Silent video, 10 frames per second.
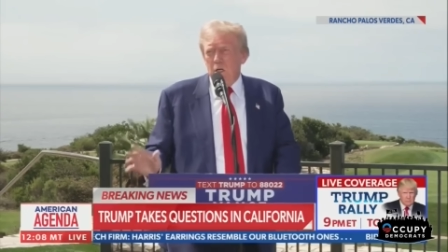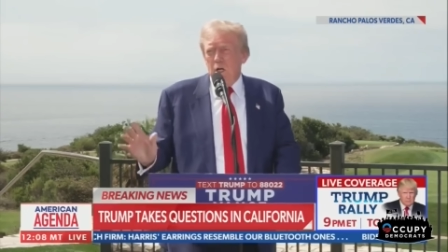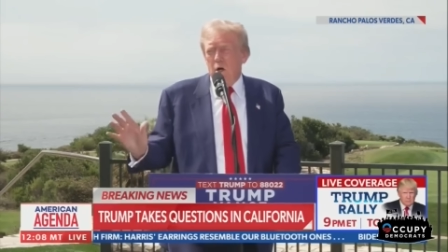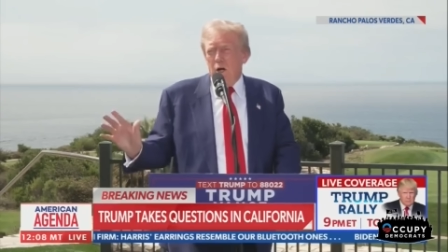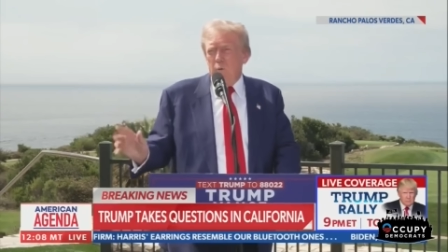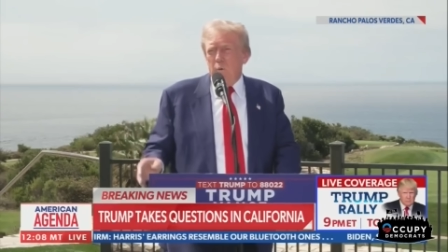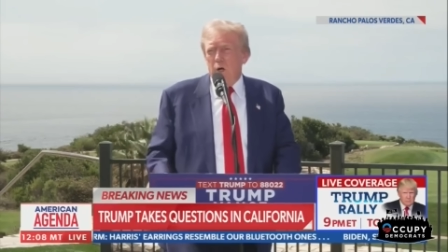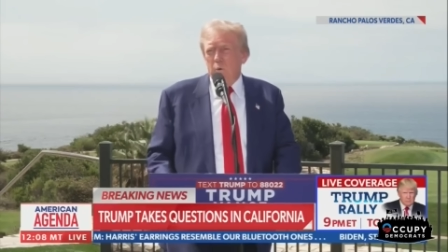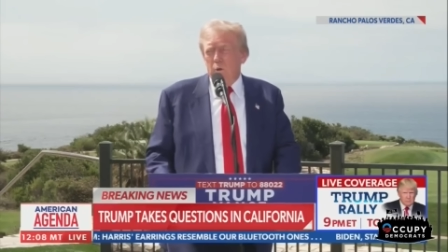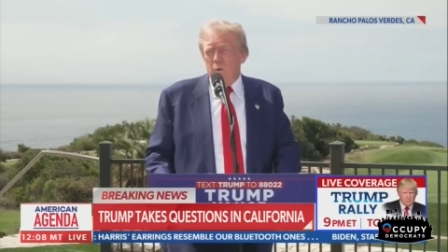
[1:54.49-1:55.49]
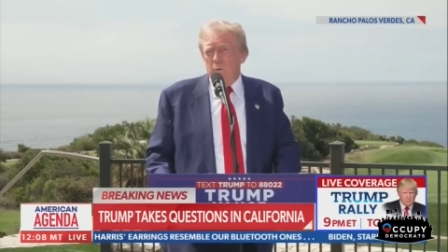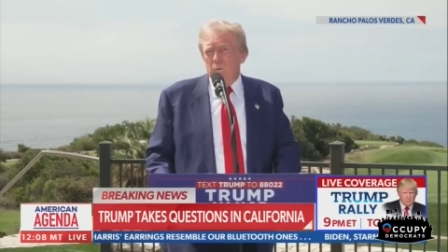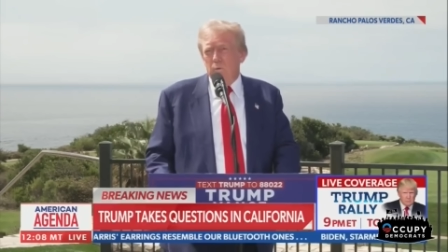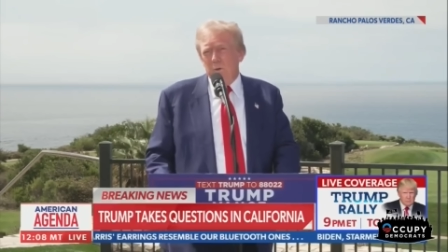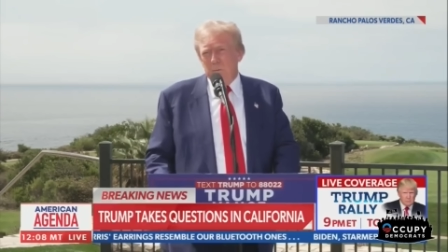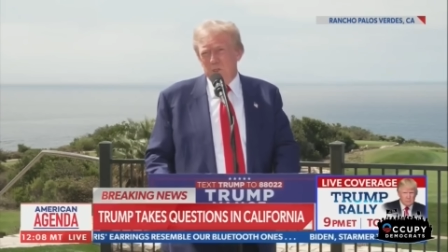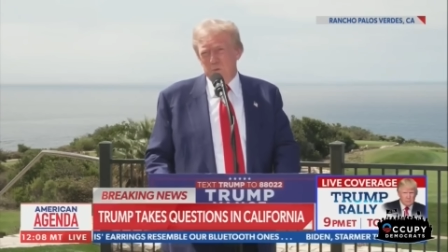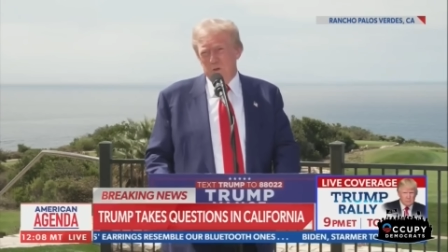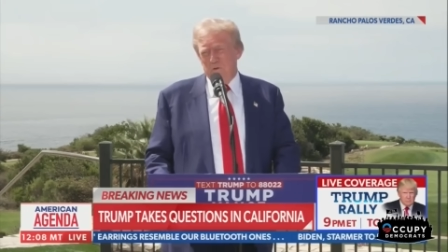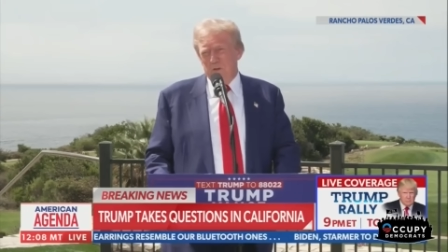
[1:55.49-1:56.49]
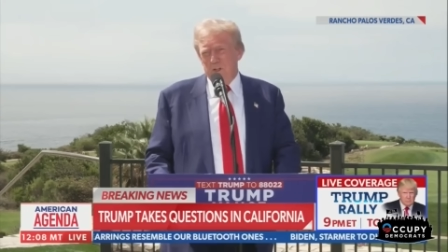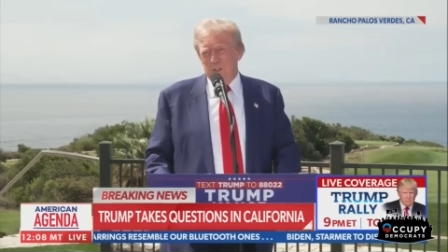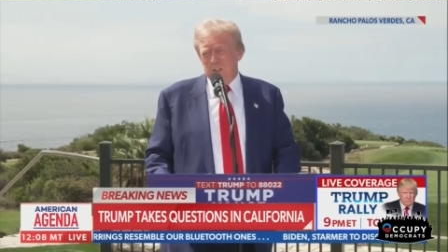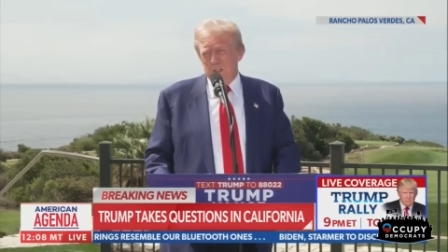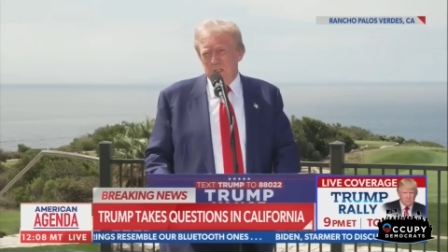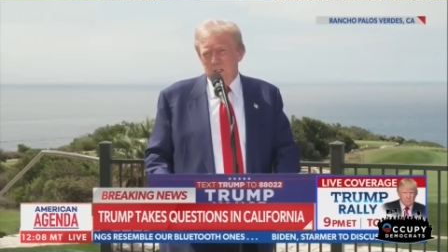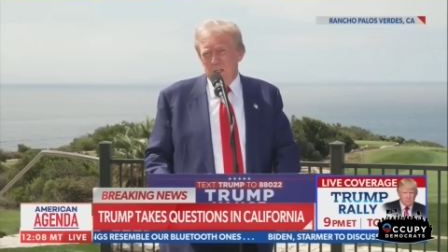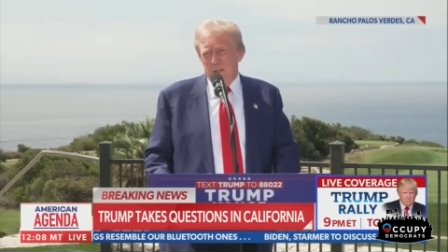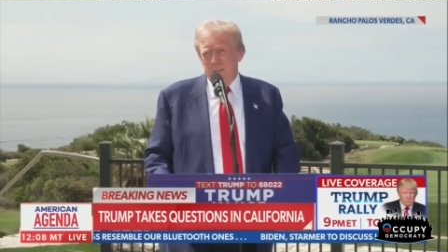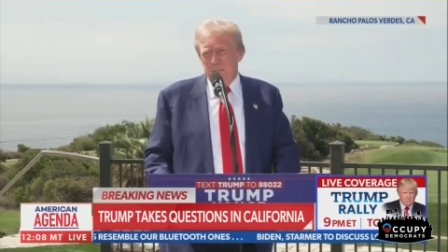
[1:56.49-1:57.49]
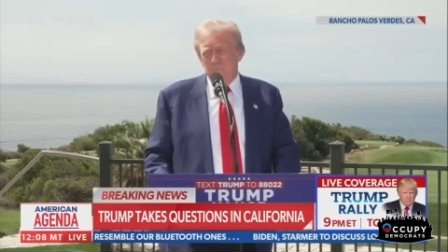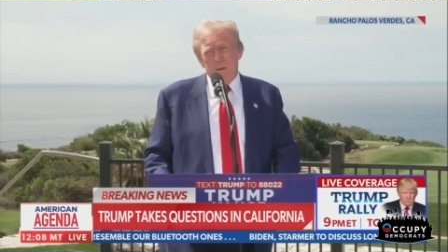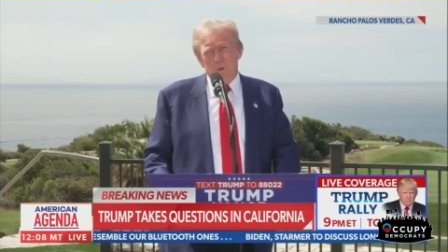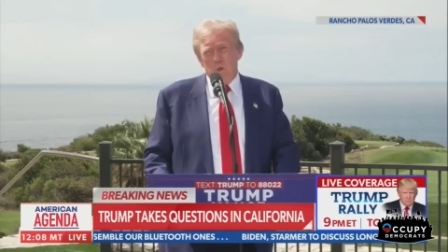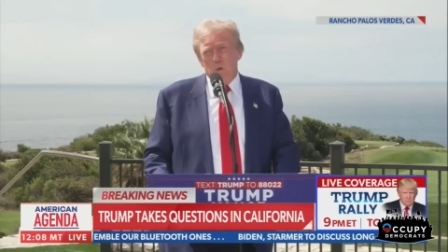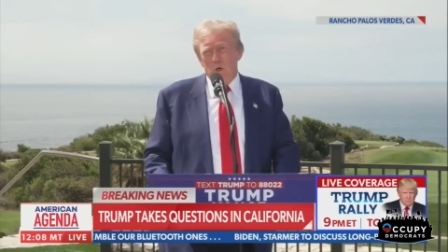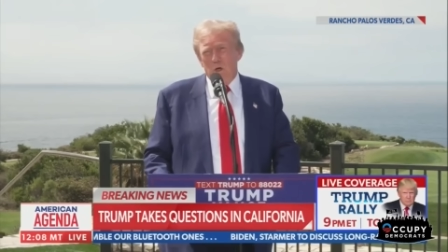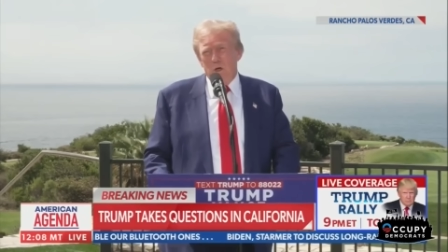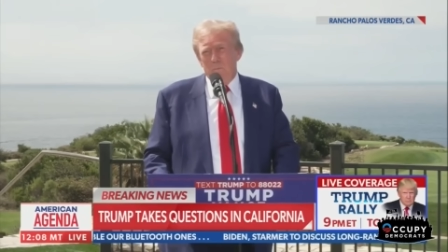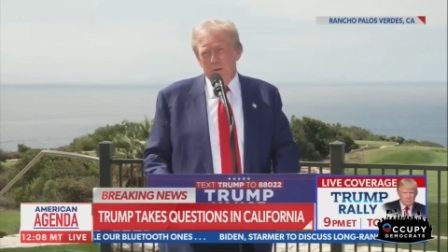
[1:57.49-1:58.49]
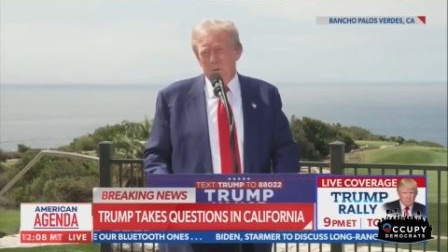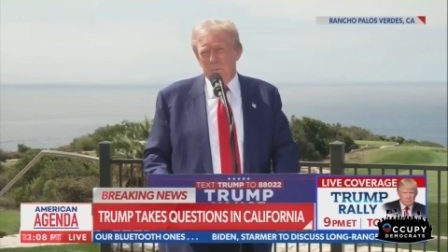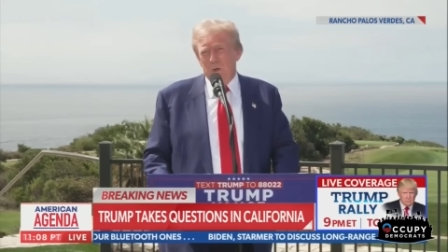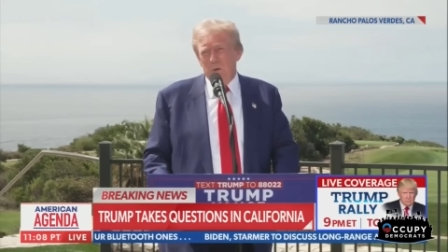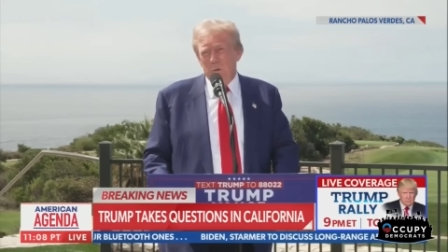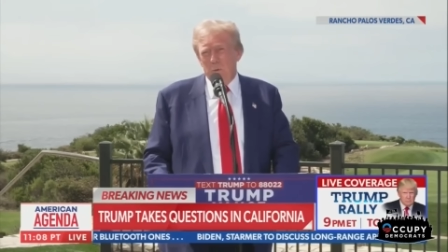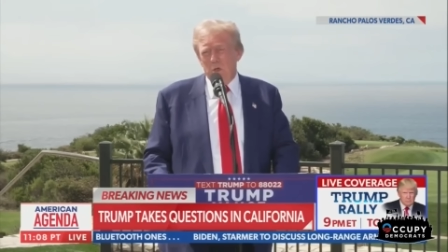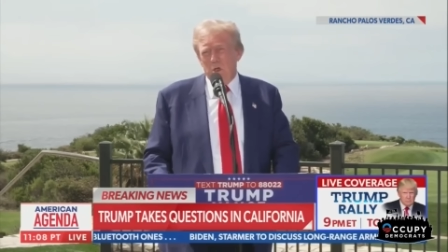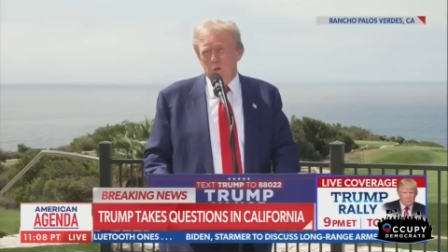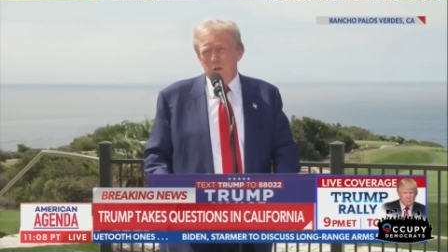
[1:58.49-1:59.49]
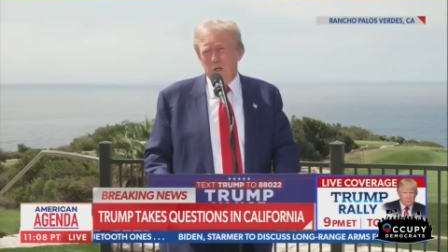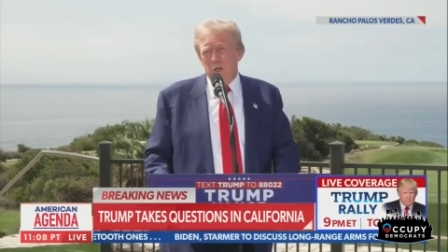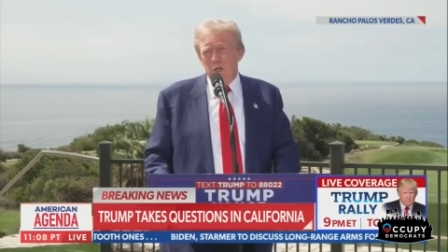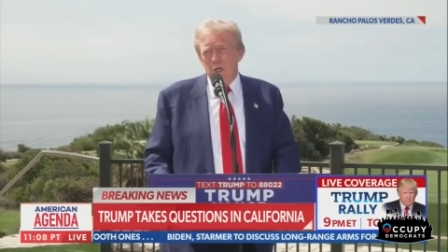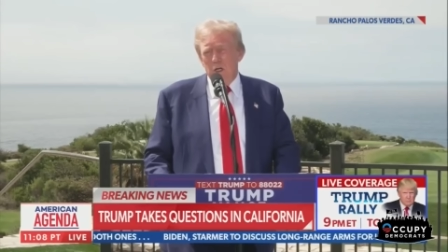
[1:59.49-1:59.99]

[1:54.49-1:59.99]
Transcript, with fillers: No, I, I will, maybe Springfield. Uh, maybe Aurora, maybe both. We'll go there.